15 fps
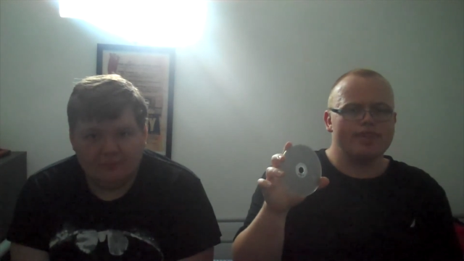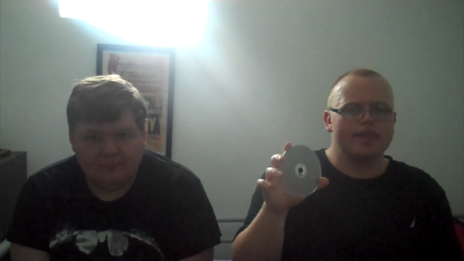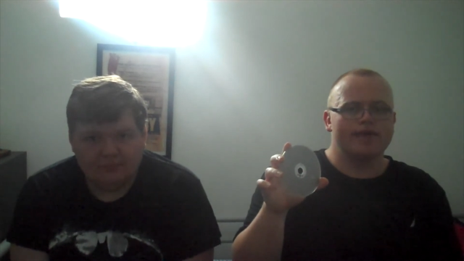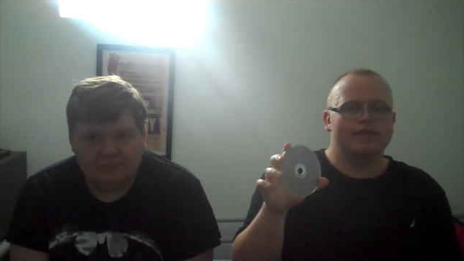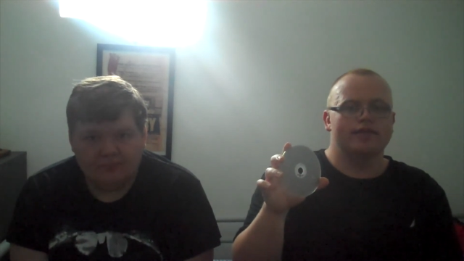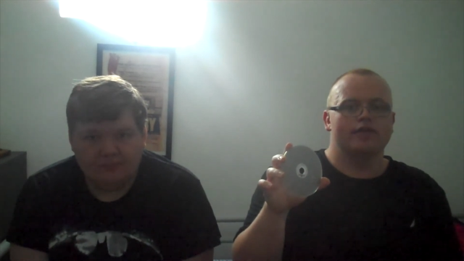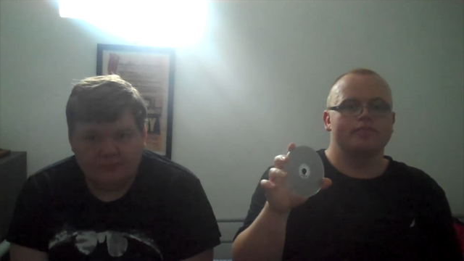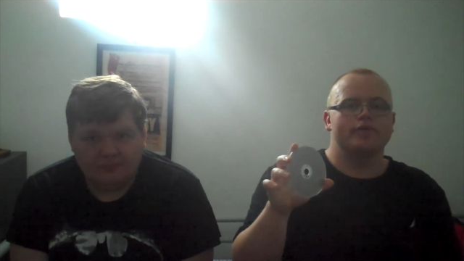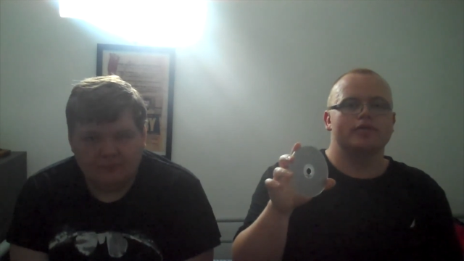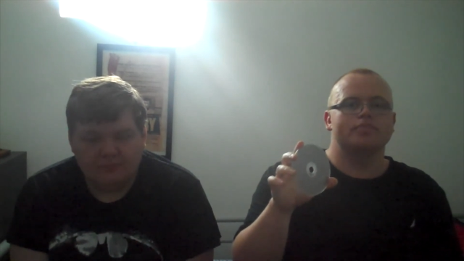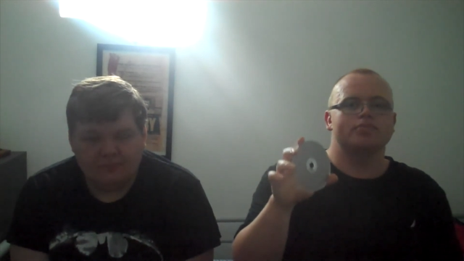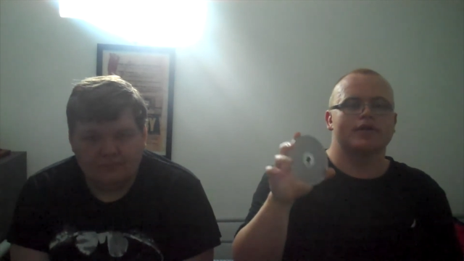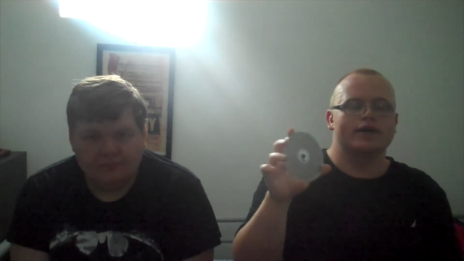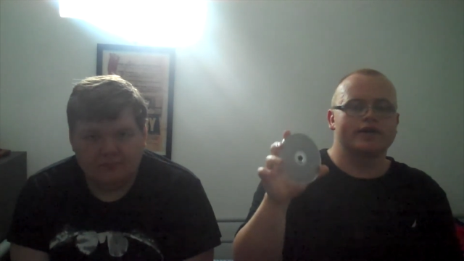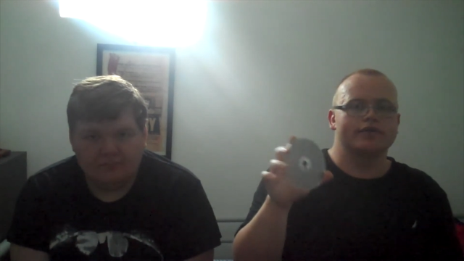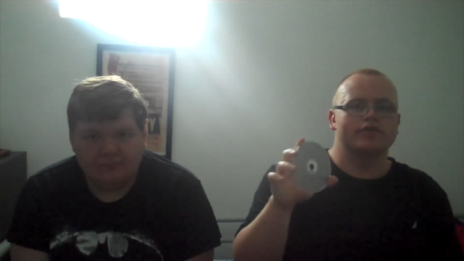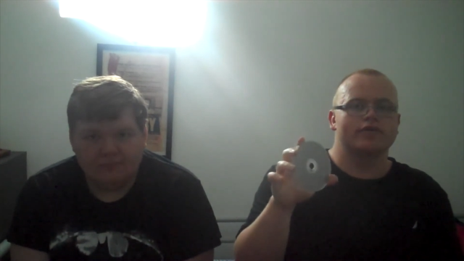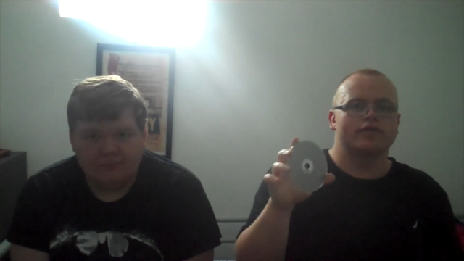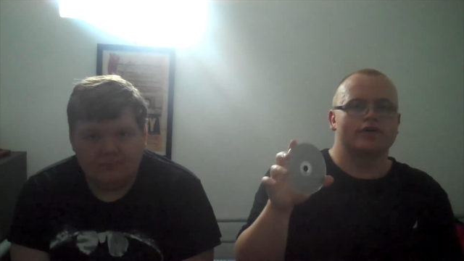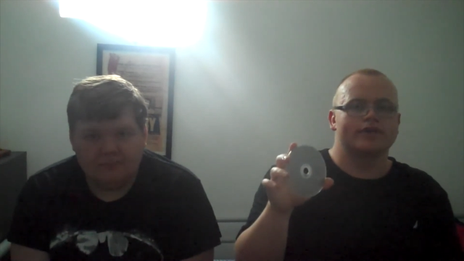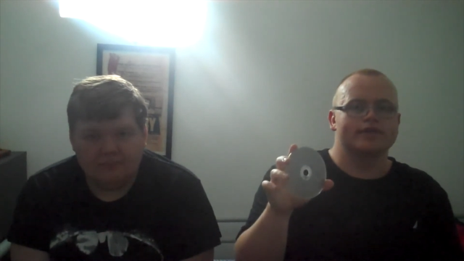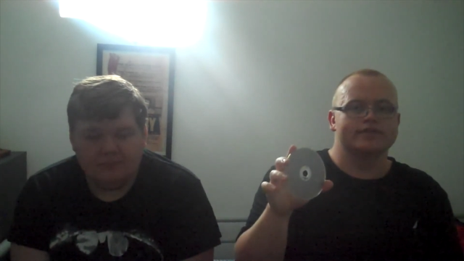Speaker 1: a little bit of blood and
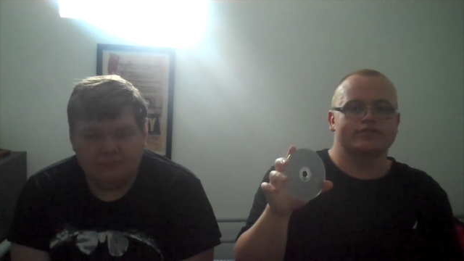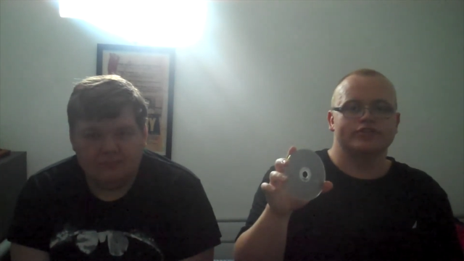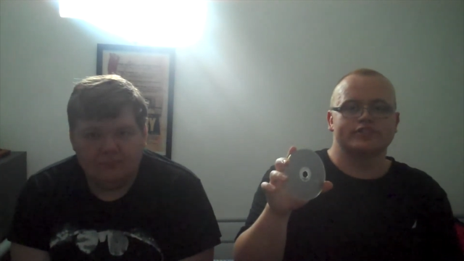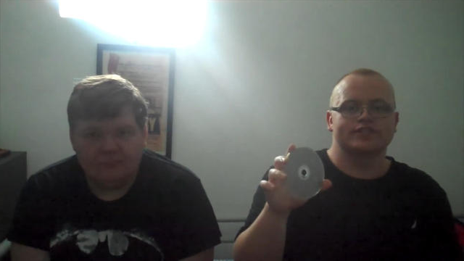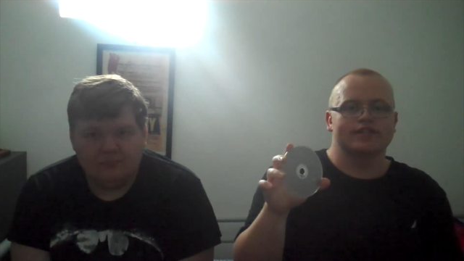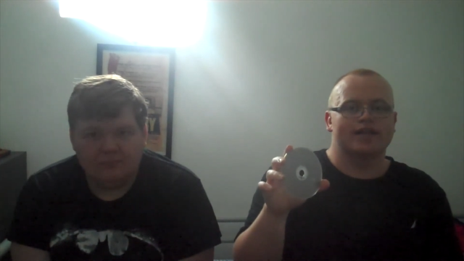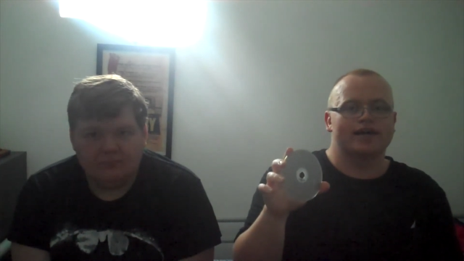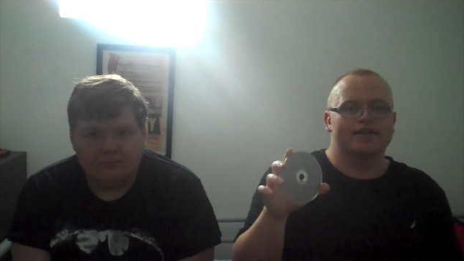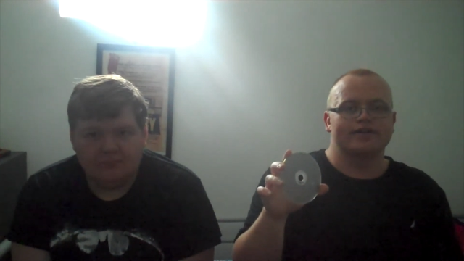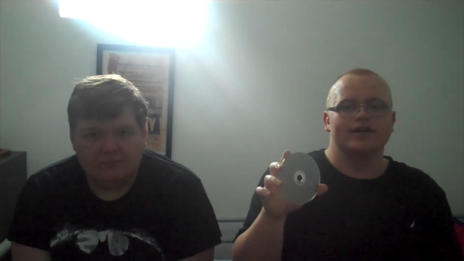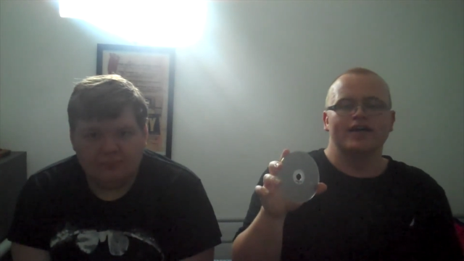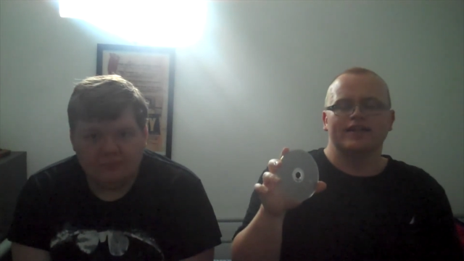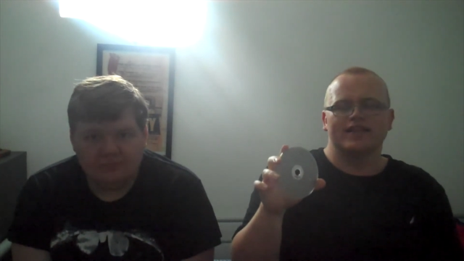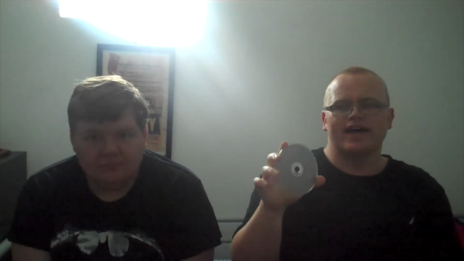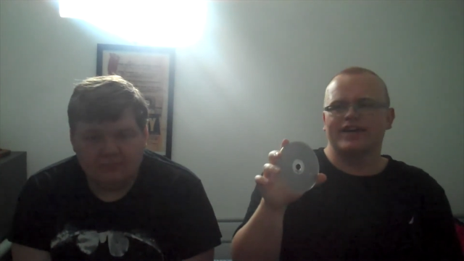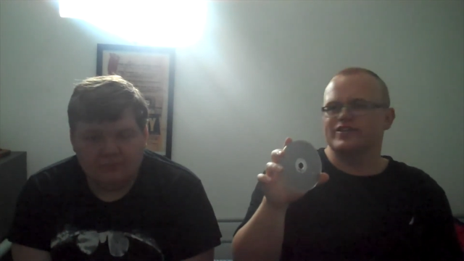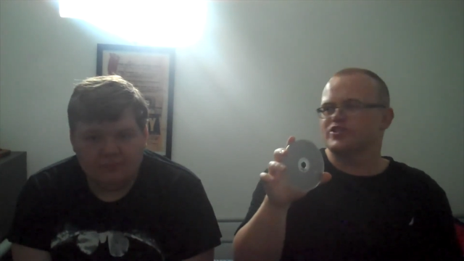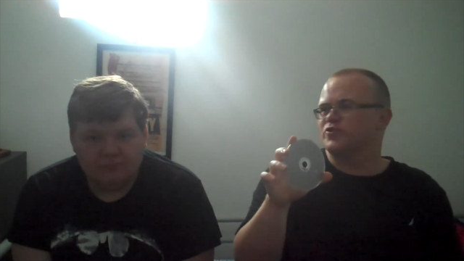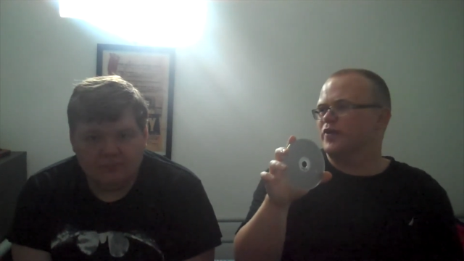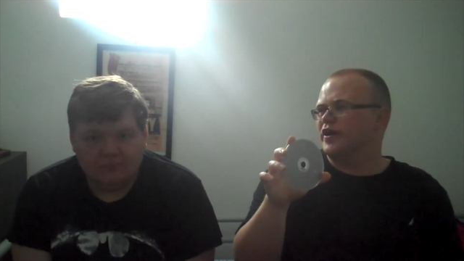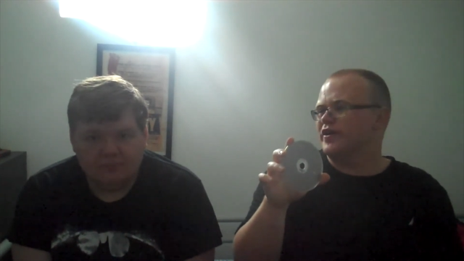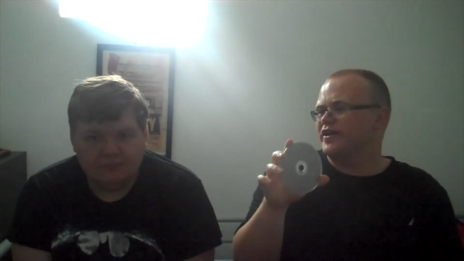gore, and just a lot of, a lot of
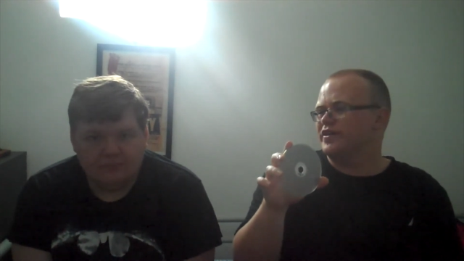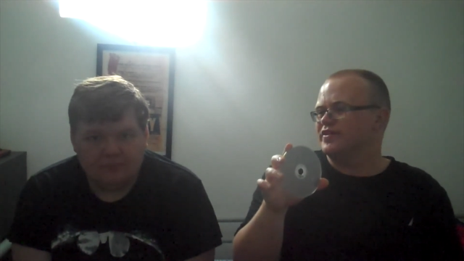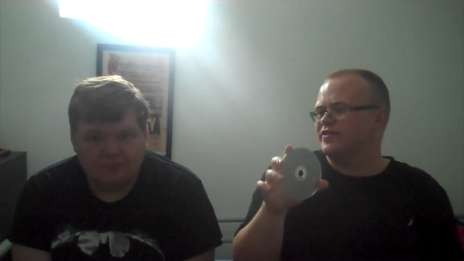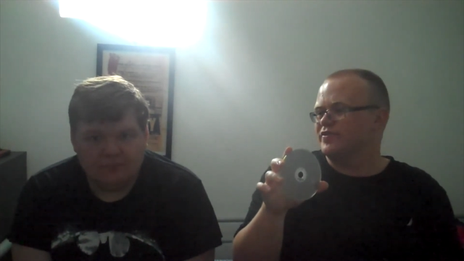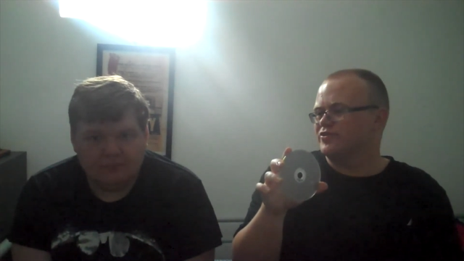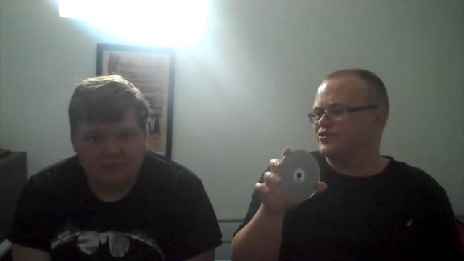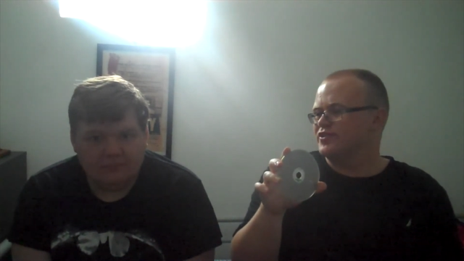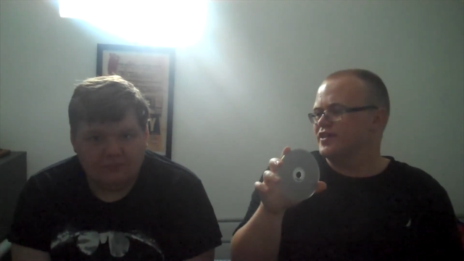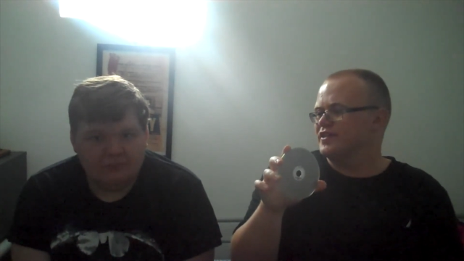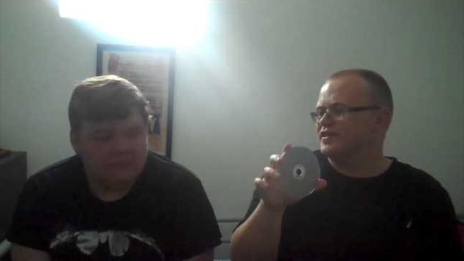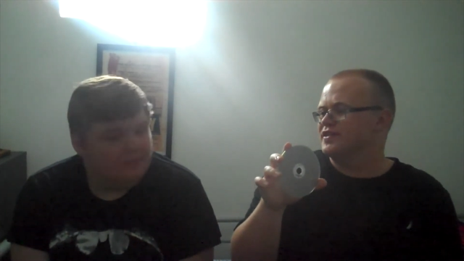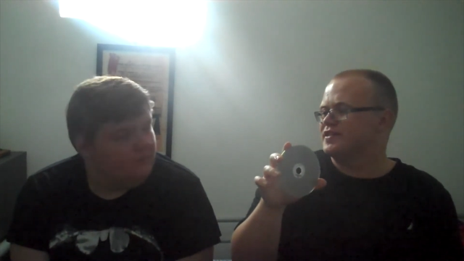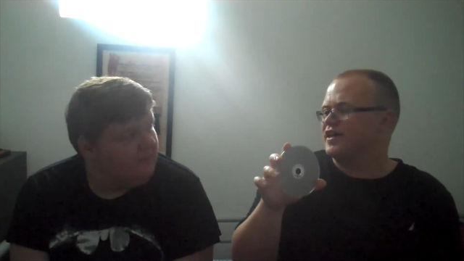swearing. Don't you think these